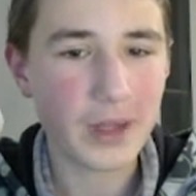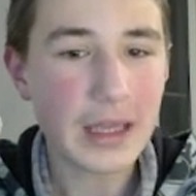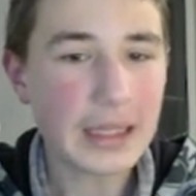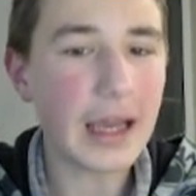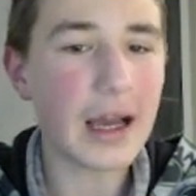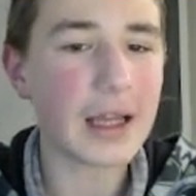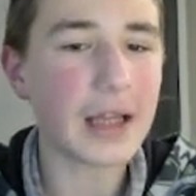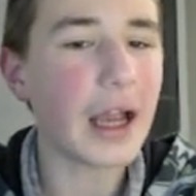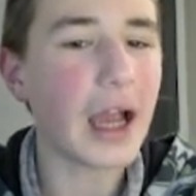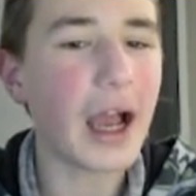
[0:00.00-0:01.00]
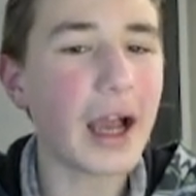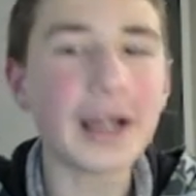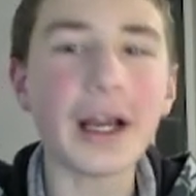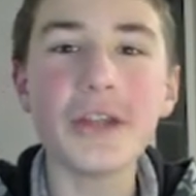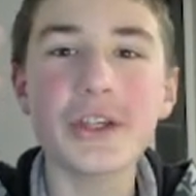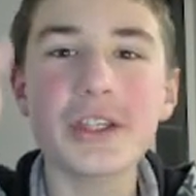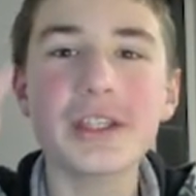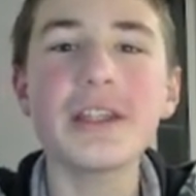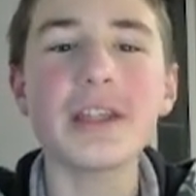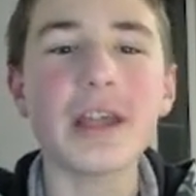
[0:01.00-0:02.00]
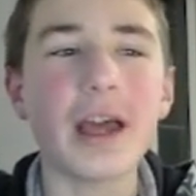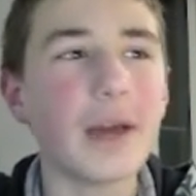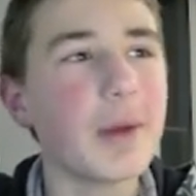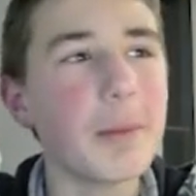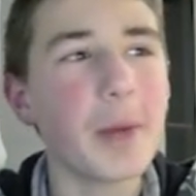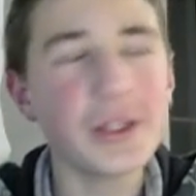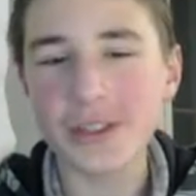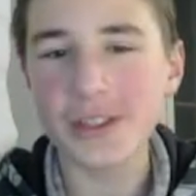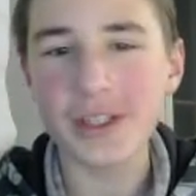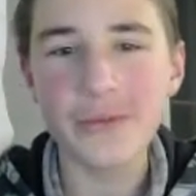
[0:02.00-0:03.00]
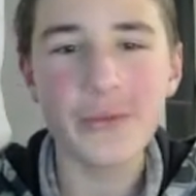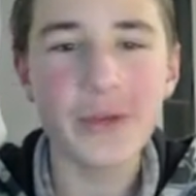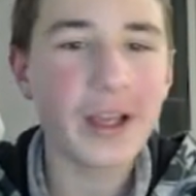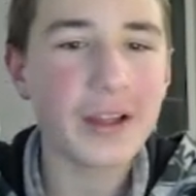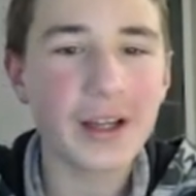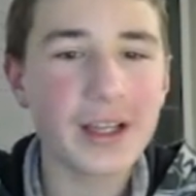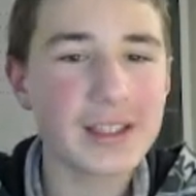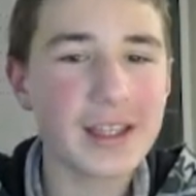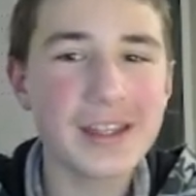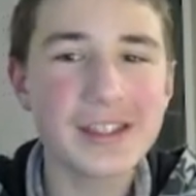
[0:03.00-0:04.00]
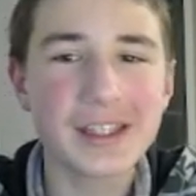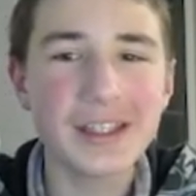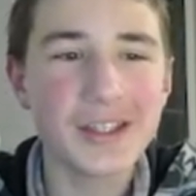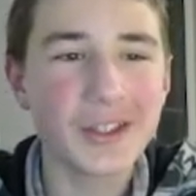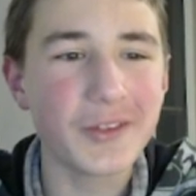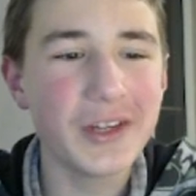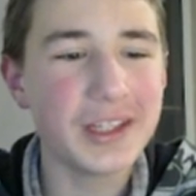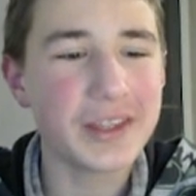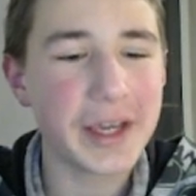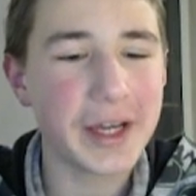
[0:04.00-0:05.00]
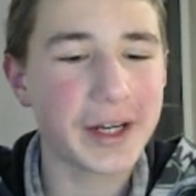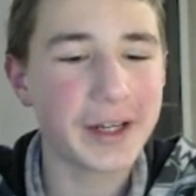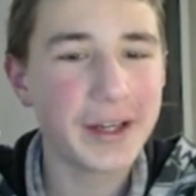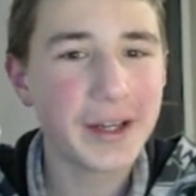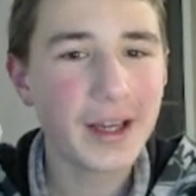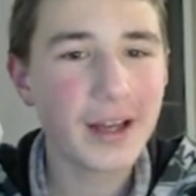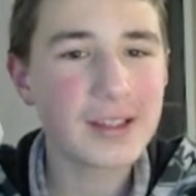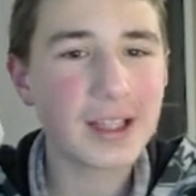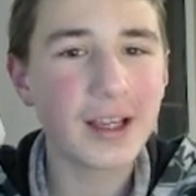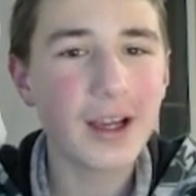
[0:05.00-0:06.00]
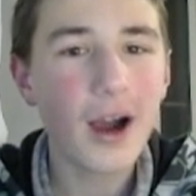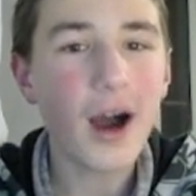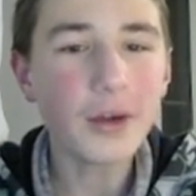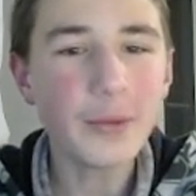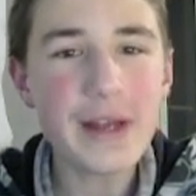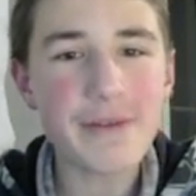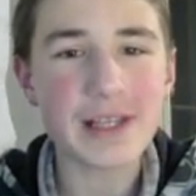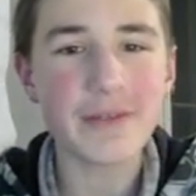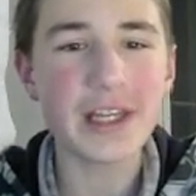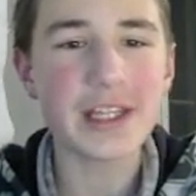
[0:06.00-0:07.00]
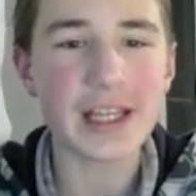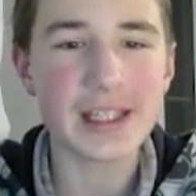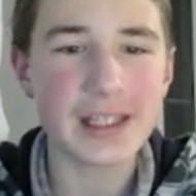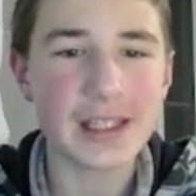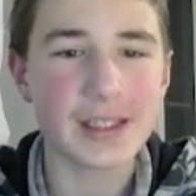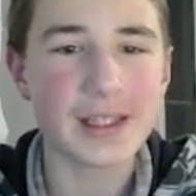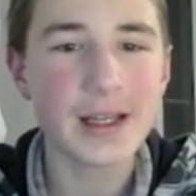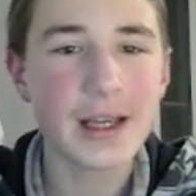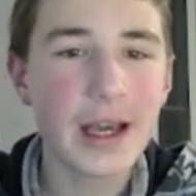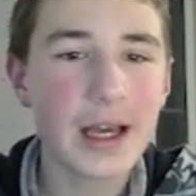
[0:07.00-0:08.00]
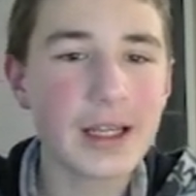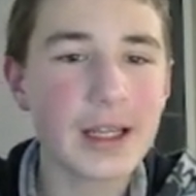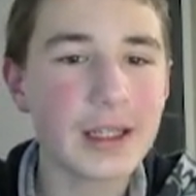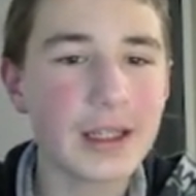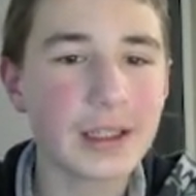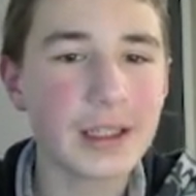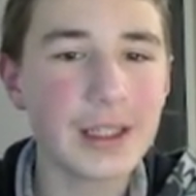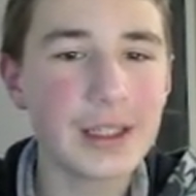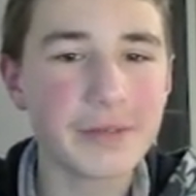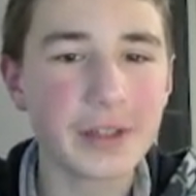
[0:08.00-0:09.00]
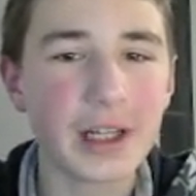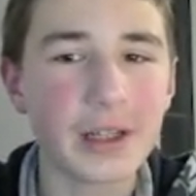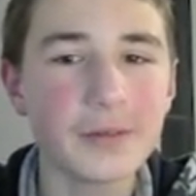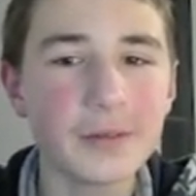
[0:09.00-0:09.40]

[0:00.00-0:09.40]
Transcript: Yeah, I just didn't. My mind just didn't realize that his king is already there. And I was like, oh, queen f7, he takes this, and then he got king e5.